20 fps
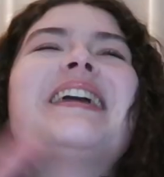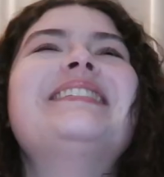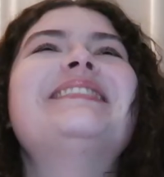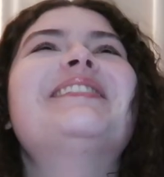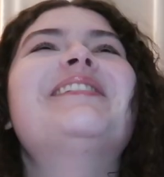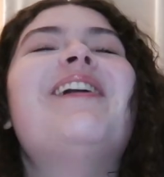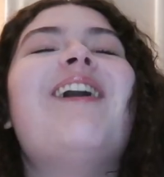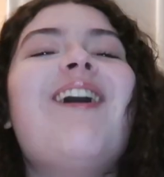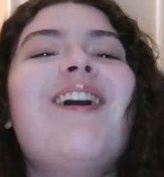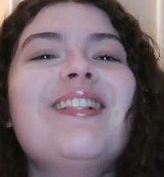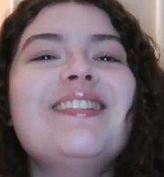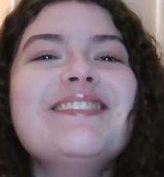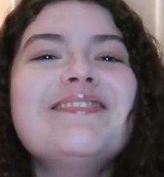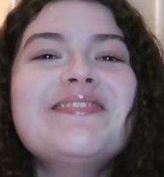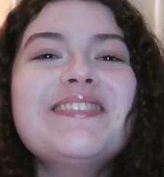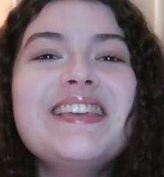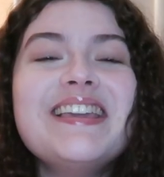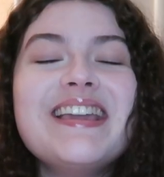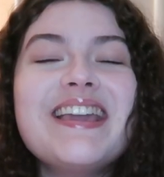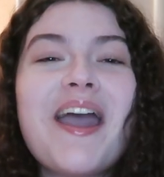Okay, so all
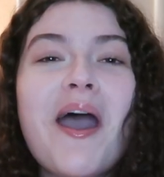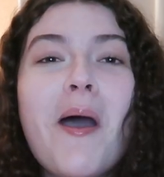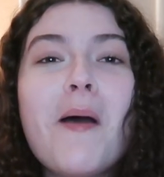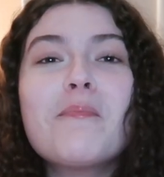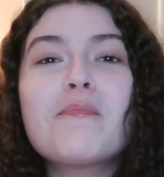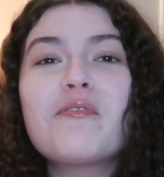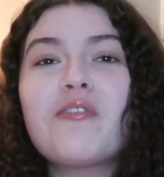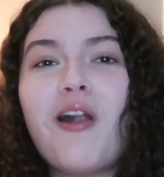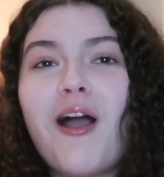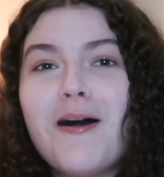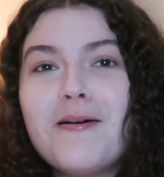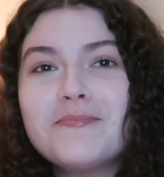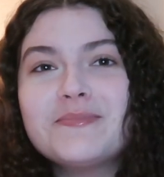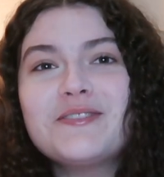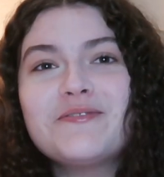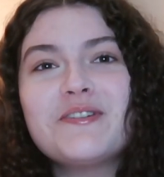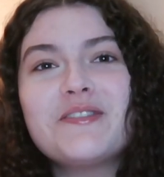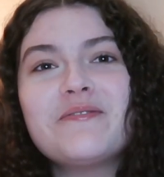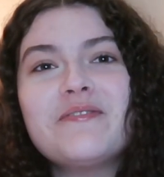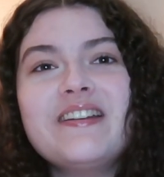of the
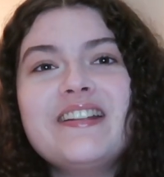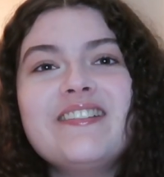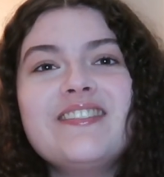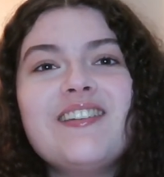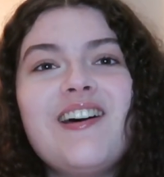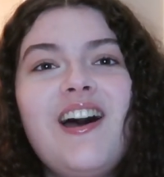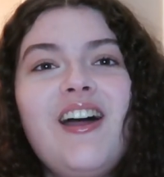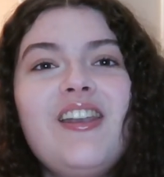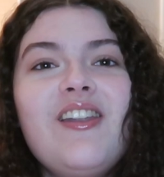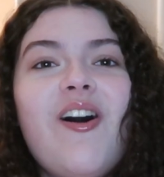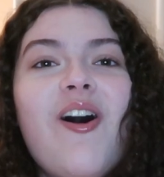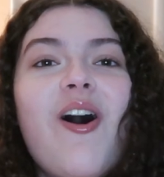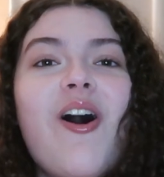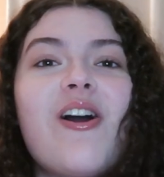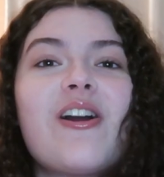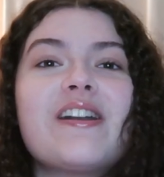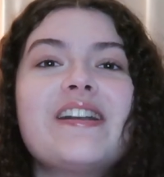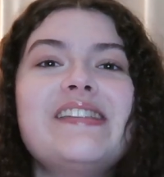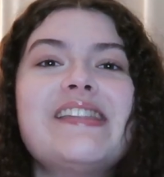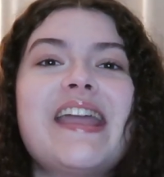prompts for the readathon
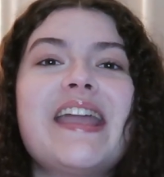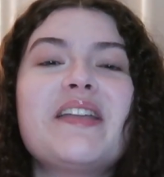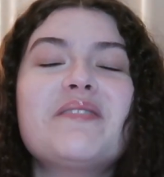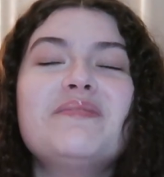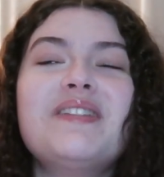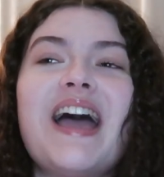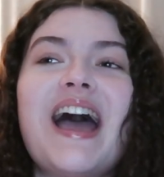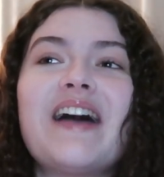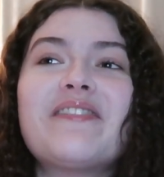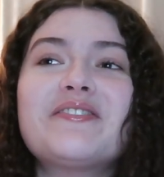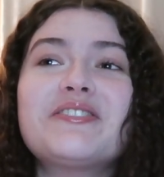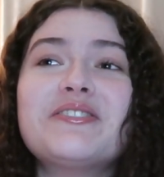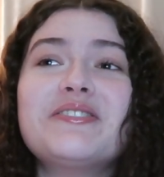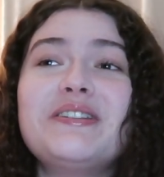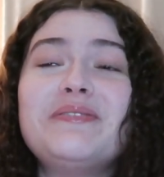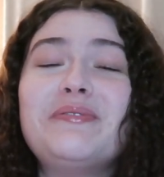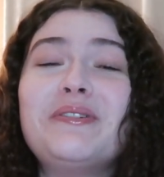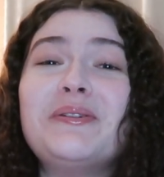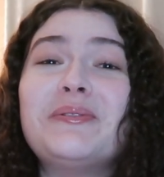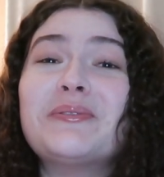are named after
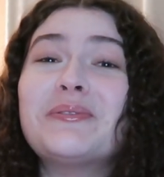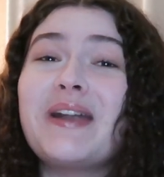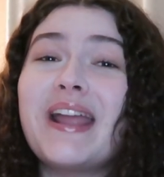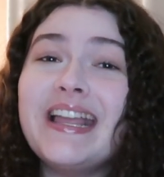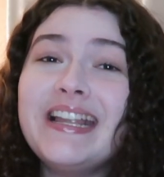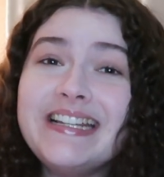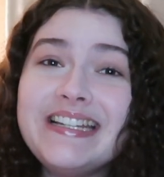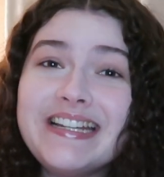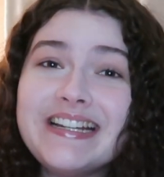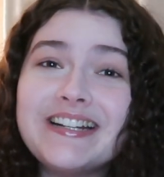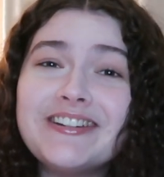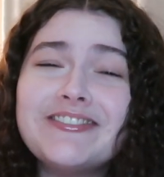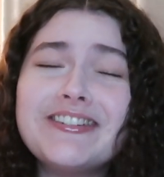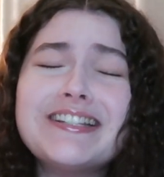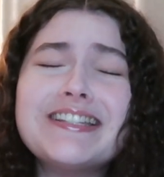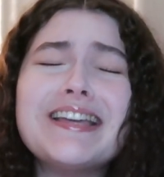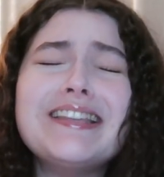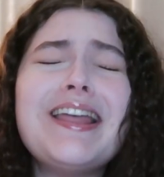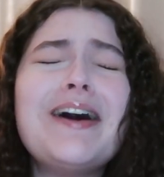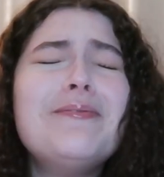different reindeer,
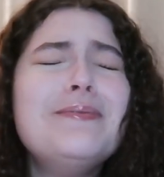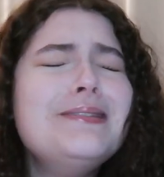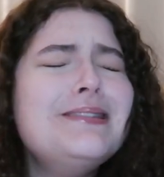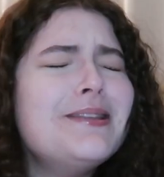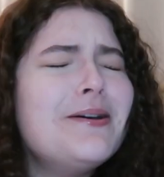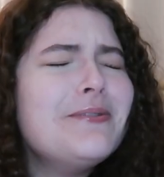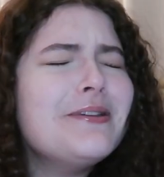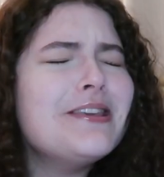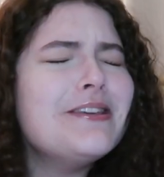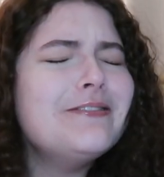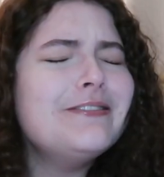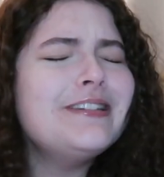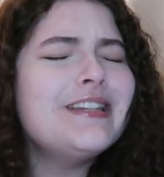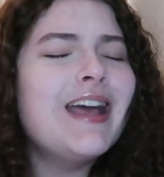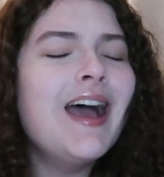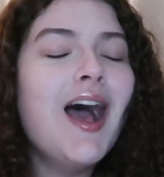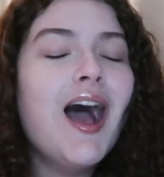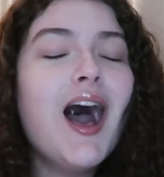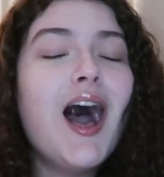which I thought was so cute.